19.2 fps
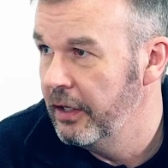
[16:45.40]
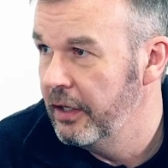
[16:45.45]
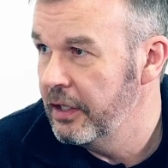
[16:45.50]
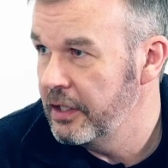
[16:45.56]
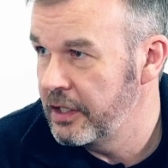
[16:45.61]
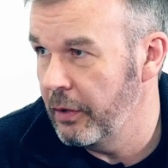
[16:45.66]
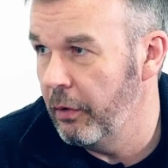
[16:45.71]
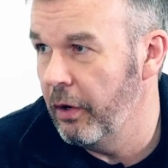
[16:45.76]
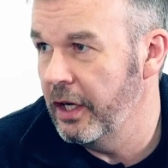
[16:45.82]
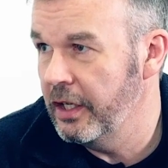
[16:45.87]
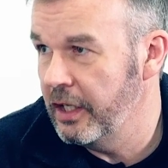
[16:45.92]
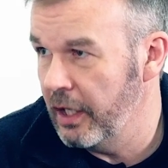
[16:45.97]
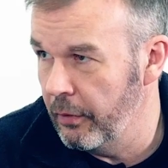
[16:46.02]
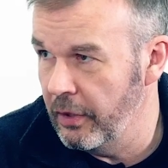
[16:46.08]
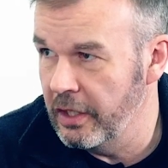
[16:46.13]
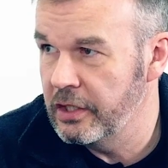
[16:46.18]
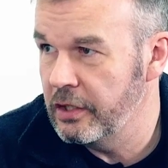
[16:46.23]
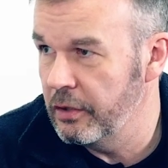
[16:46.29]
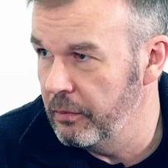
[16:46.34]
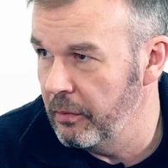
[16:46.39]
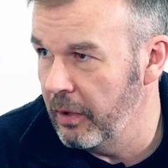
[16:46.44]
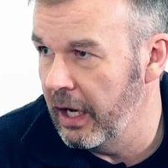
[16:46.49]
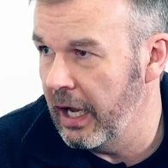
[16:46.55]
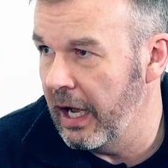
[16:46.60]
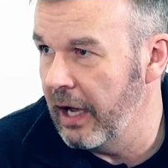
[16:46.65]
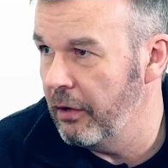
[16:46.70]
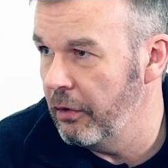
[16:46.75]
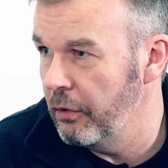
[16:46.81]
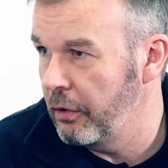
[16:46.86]
Yeah. So I go into my
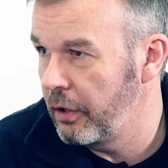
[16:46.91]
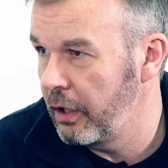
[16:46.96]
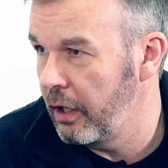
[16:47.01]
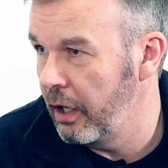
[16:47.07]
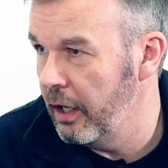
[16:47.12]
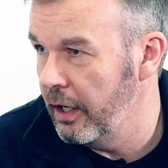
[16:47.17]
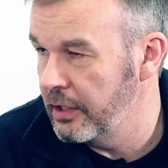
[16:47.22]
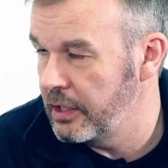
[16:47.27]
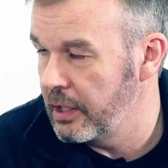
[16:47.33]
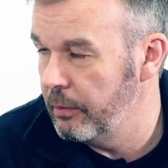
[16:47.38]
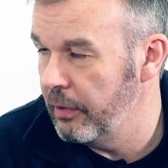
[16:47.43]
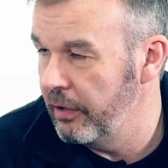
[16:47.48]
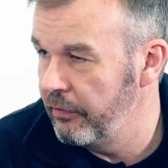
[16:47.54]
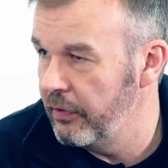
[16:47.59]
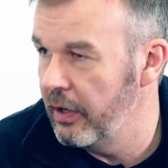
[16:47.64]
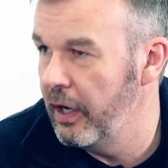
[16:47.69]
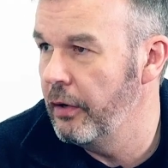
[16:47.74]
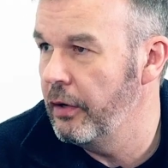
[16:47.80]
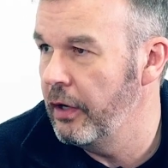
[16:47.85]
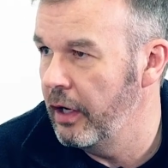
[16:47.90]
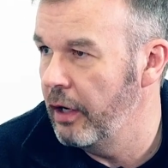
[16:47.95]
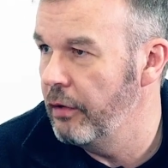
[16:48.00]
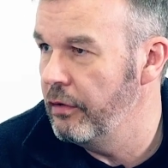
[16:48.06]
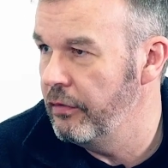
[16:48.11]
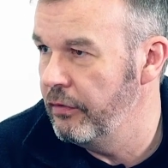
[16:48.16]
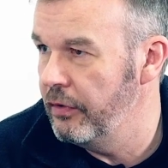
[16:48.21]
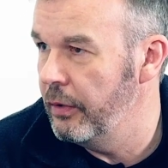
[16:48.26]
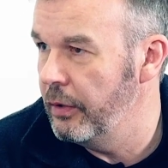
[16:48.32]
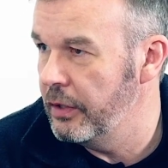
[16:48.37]
Outlook client on my phone and I
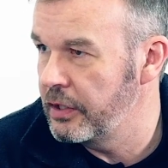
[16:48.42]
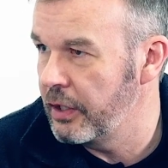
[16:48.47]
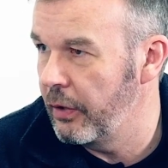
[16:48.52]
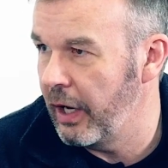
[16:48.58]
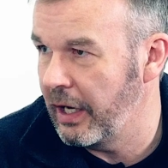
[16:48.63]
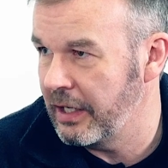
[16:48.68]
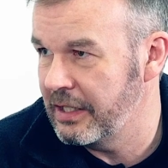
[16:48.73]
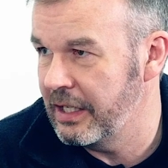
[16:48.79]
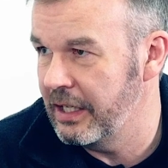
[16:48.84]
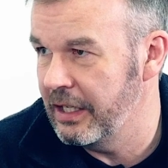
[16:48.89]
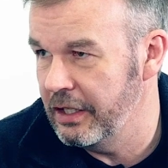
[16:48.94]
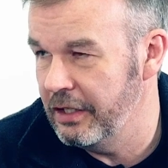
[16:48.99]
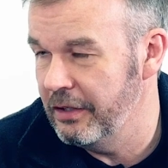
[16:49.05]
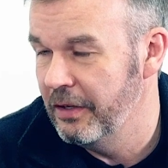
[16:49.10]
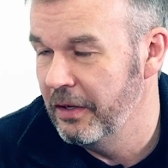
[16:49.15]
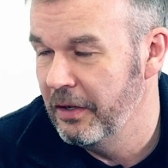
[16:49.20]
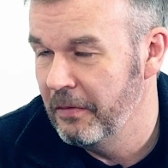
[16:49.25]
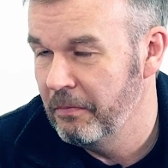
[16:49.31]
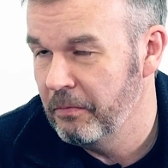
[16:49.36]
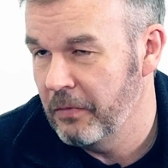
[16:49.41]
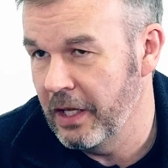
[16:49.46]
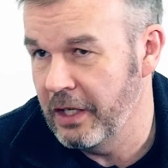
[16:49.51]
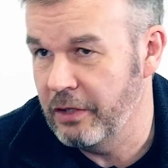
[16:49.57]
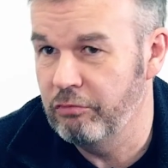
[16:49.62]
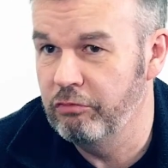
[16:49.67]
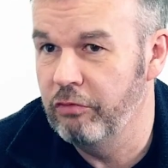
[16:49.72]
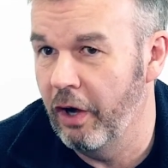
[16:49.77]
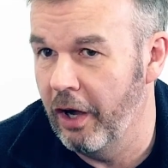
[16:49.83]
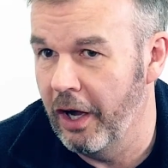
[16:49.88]
review it. So actually,
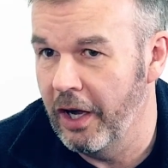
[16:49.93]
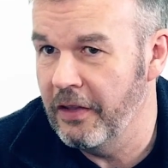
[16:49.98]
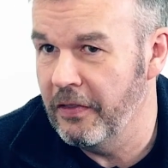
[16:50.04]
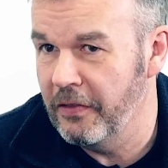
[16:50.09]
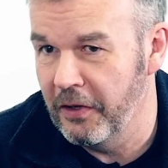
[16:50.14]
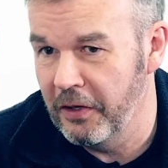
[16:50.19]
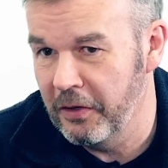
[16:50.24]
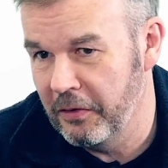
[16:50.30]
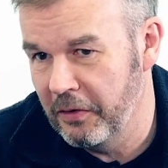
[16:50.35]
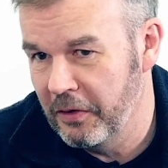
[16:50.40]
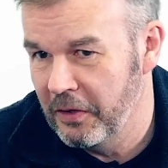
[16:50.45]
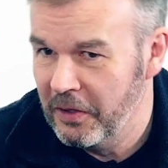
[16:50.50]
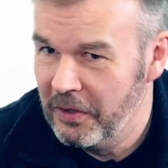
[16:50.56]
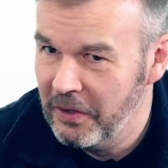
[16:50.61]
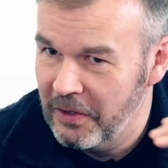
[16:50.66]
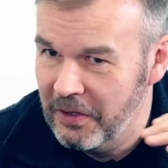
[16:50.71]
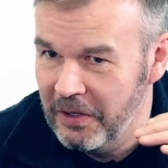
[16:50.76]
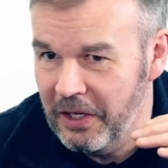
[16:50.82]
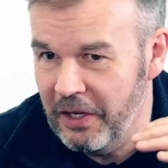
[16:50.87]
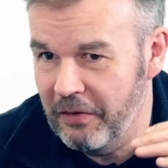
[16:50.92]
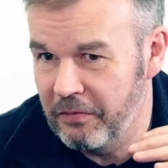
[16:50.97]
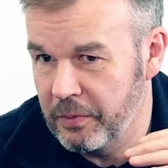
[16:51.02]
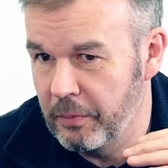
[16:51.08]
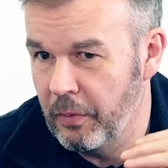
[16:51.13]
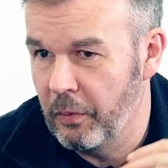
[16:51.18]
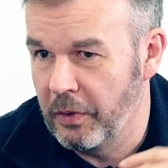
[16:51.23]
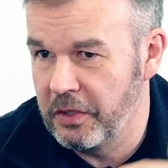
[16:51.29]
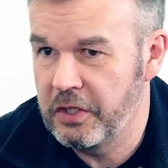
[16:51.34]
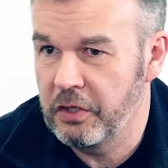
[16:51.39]
it's right that if
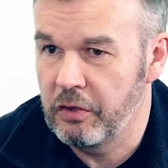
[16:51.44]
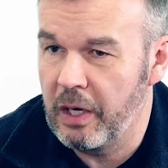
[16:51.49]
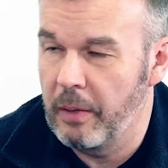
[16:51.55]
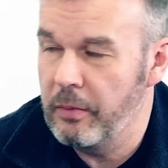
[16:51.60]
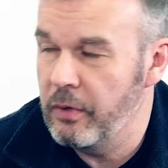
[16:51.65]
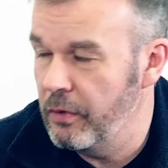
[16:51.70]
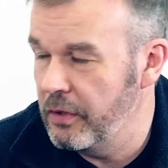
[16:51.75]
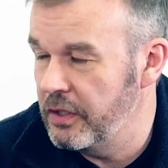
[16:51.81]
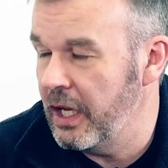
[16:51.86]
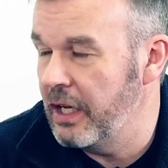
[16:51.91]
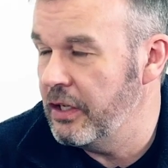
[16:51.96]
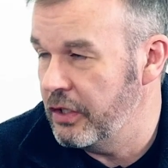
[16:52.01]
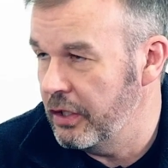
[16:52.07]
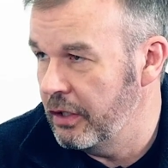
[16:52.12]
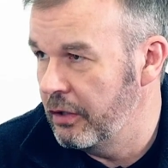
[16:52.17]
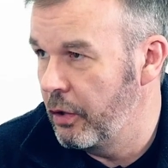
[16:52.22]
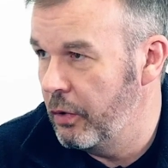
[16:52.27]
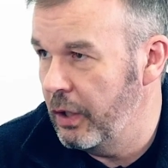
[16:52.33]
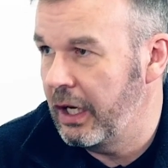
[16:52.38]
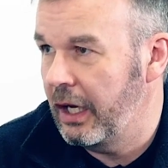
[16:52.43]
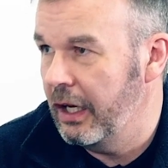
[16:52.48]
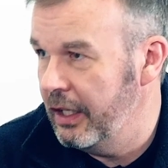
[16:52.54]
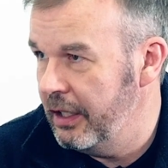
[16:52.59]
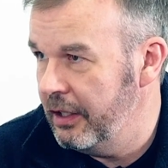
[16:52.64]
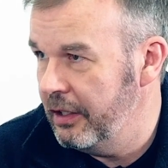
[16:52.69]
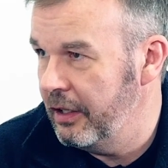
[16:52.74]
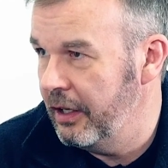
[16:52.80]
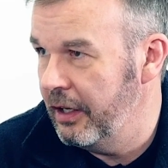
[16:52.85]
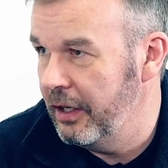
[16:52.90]
someone wants to grab your attention
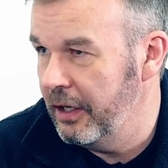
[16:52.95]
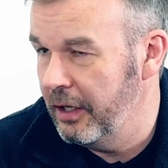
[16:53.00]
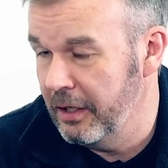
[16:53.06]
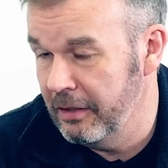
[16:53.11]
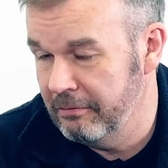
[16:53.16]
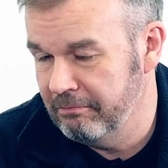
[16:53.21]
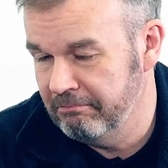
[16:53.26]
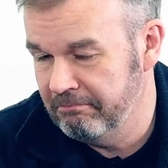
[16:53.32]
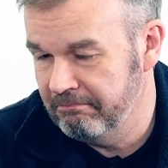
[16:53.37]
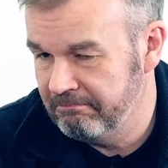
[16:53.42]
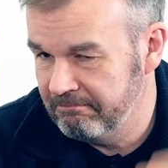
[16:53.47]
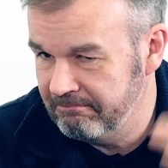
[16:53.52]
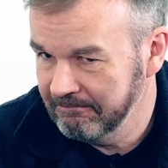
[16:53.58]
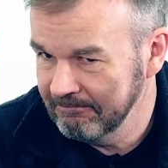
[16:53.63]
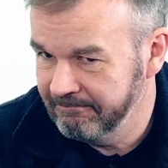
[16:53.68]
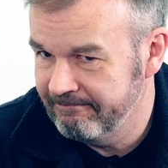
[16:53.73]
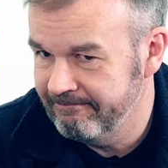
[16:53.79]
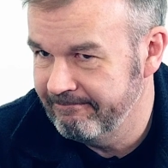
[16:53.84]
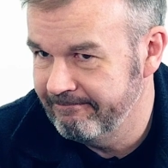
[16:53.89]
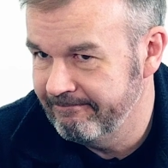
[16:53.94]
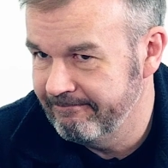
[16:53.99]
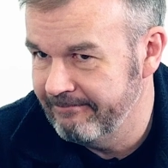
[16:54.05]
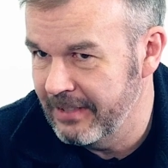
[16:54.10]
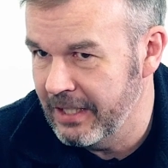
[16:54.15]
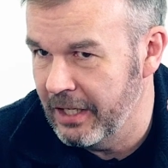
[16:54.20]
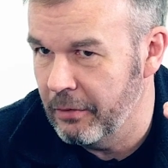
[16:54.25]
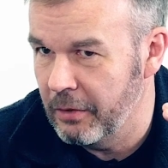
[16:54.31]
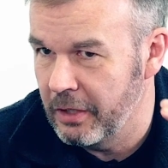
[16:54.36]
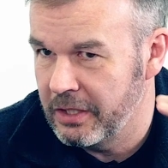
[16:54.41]
quickly,
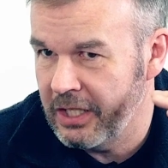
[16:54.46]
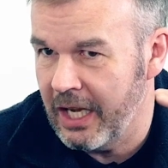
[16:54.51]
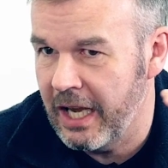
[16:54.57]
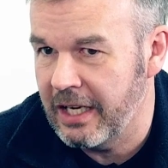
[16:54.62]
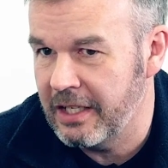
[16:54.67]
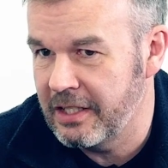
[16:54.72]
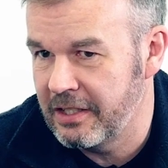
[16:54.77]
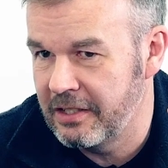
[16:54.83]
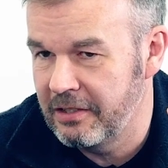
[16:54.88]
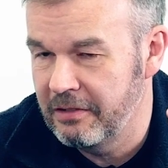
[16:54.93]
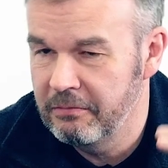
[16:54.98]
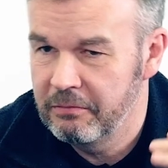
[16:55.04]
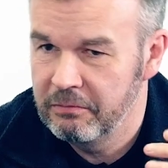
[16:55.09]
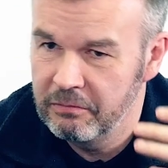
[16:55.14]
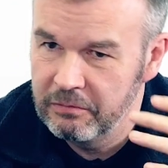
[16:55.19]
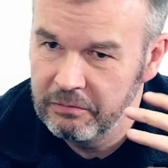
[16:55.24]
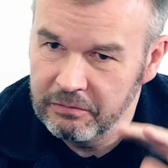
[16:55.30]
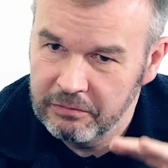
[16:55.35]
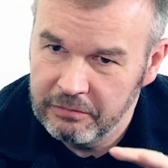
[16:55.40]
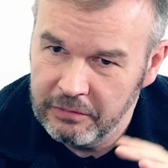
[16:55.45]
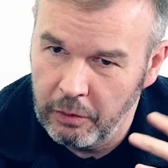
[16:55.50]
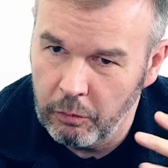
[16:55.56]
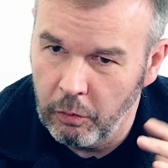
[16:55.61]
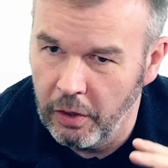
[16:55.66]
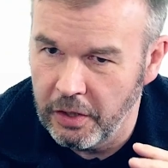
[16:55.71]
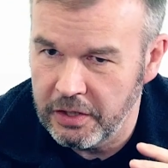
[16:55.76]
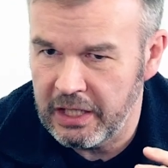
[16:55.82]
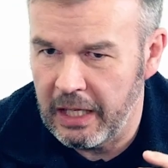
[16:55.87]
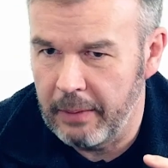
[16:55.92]
a text, a
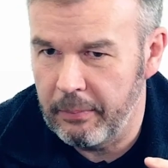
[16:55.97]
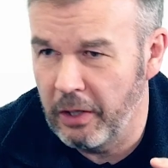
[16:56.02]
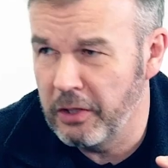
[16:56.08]
WhatsApp.